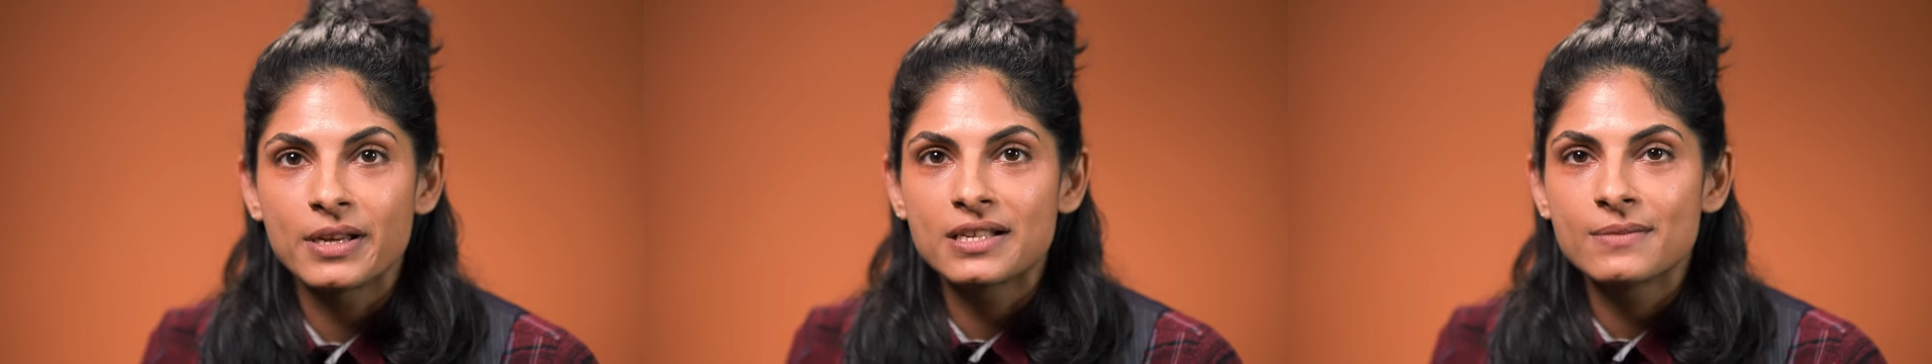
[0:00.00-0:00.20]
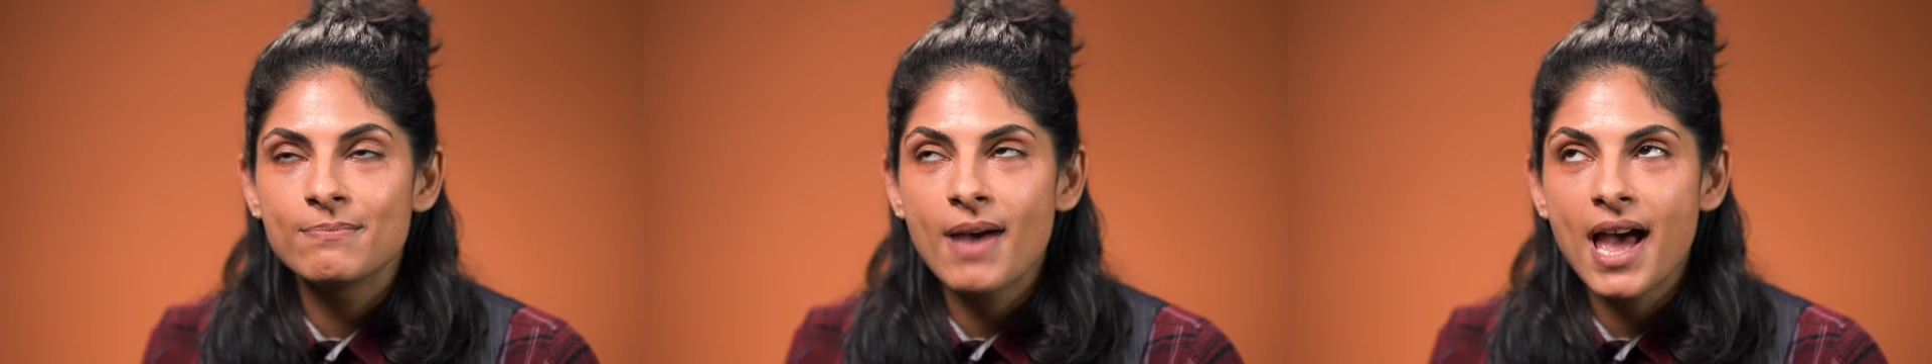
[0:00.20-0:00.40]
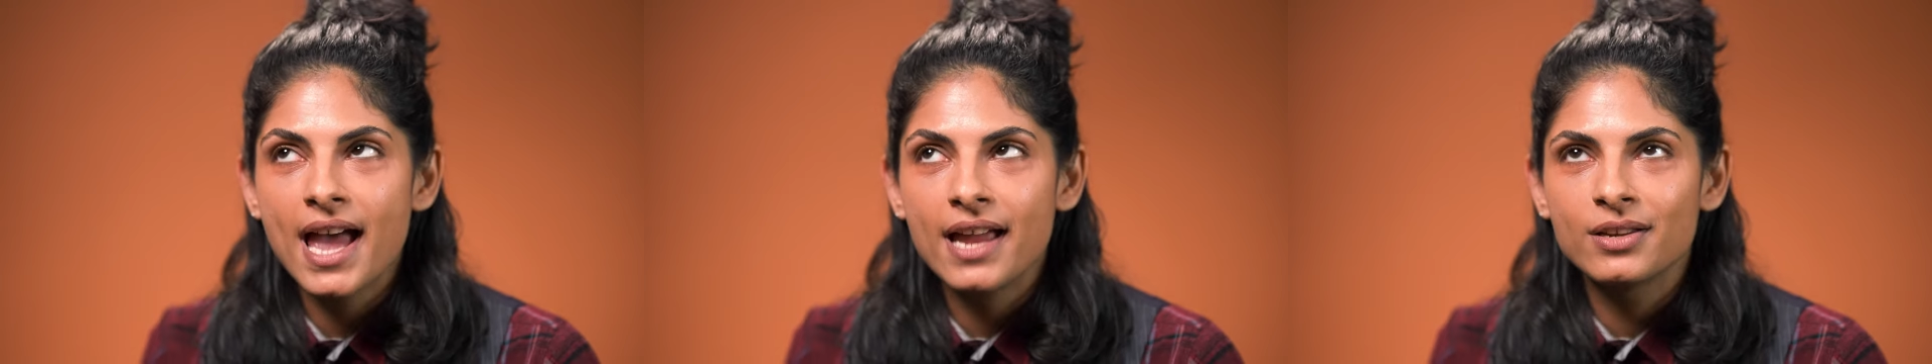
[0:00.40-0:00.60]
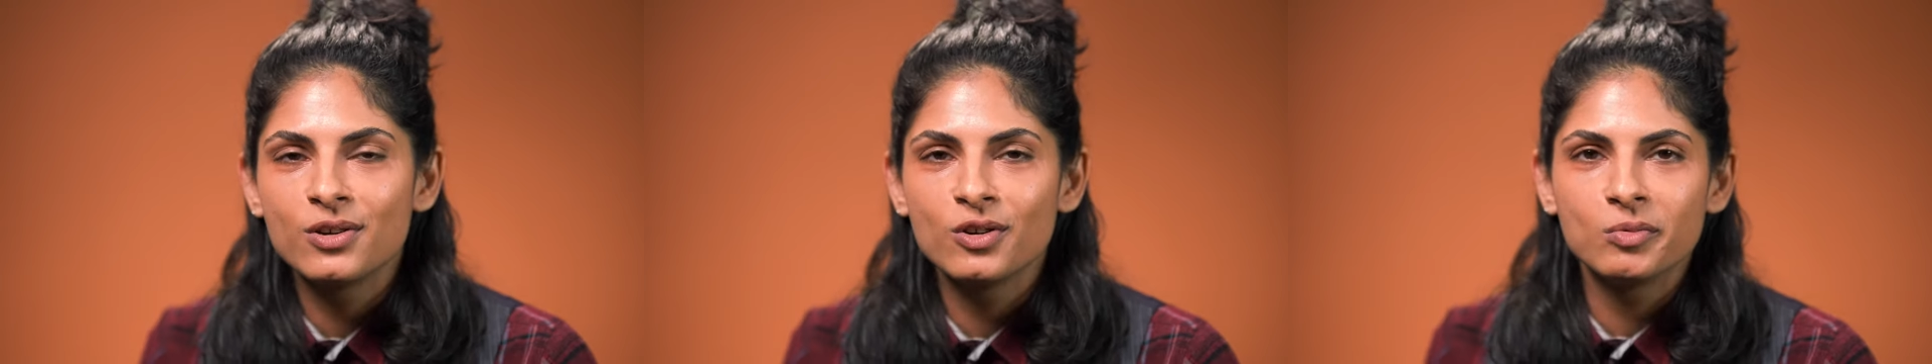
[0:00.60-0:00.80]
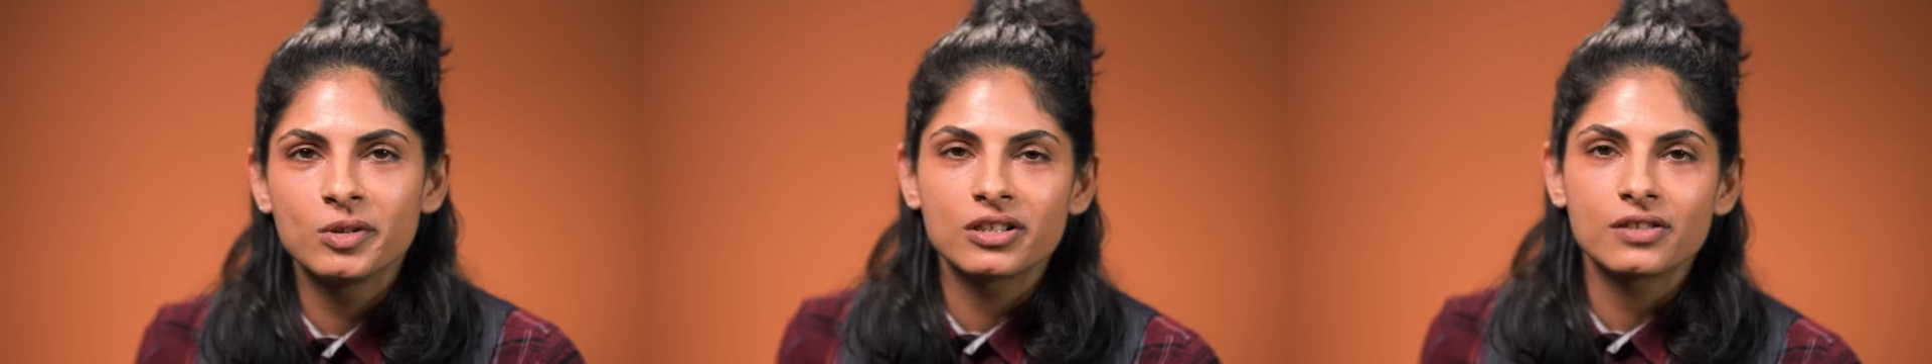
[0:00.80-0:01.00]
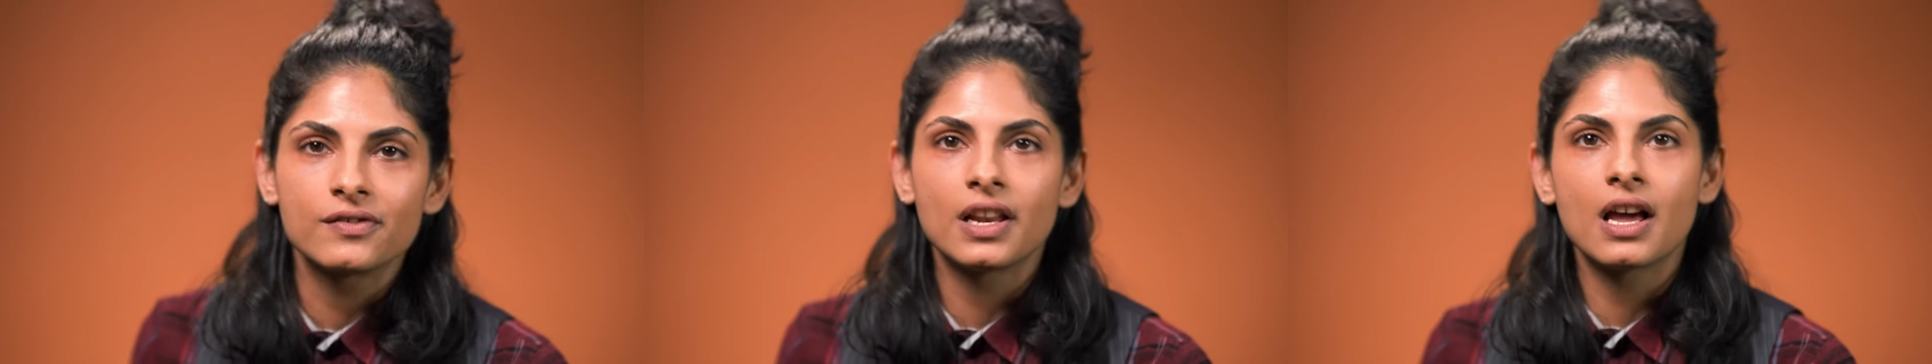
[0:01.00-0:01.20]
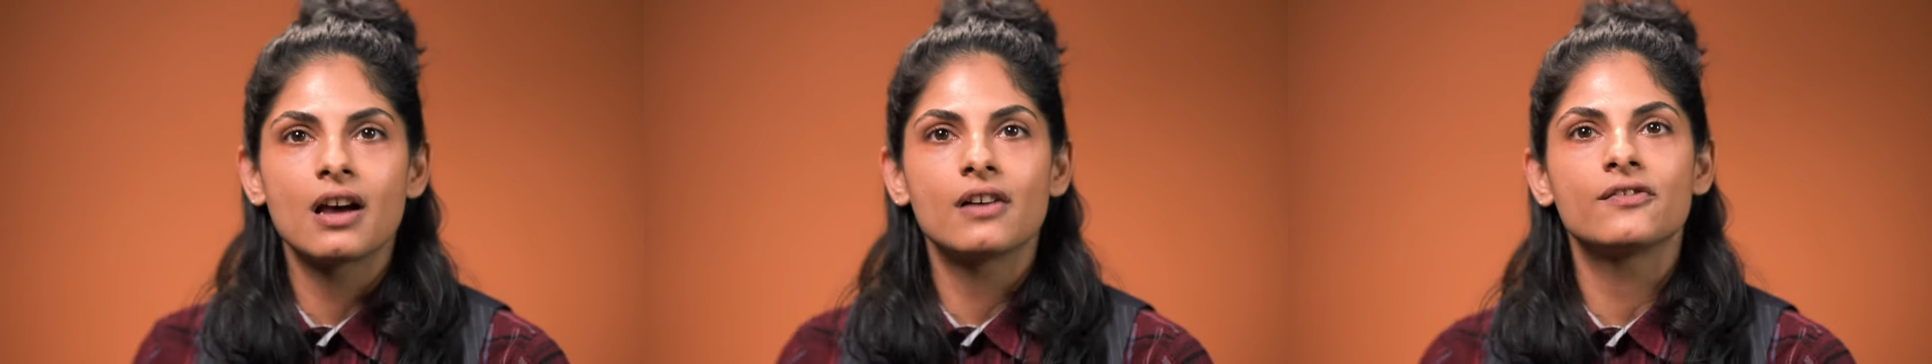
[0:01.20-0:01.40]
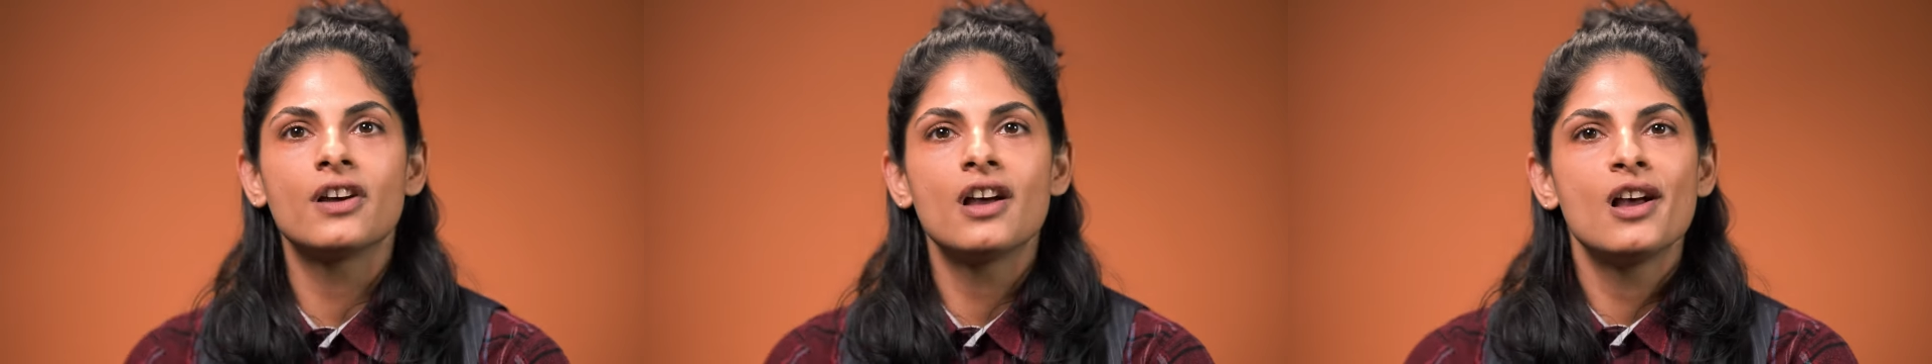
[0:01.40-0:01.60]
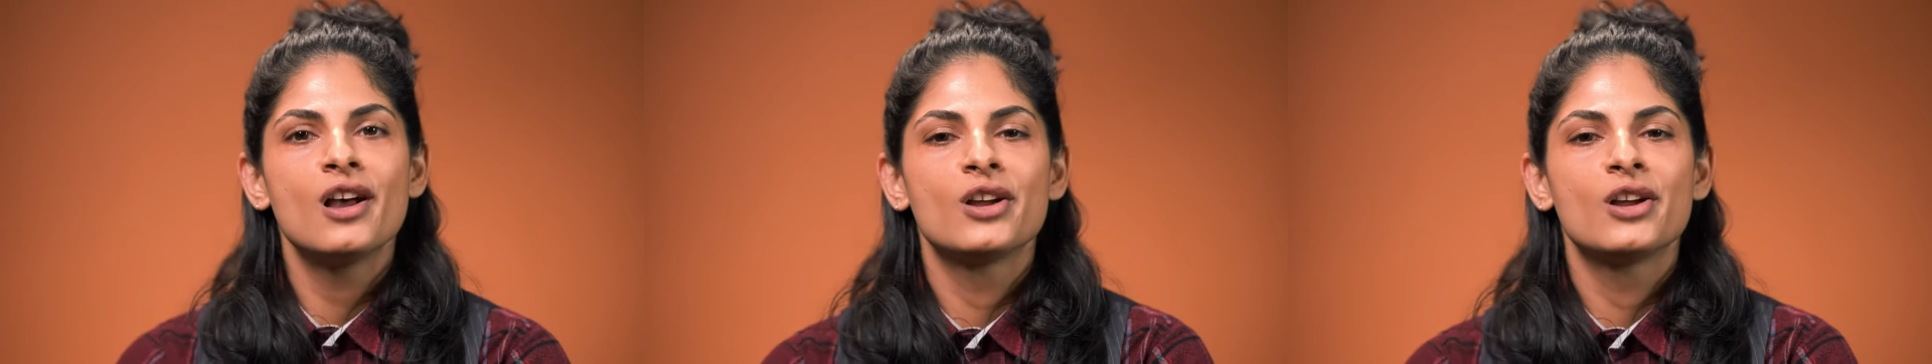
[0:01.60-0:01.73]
his mad humor of love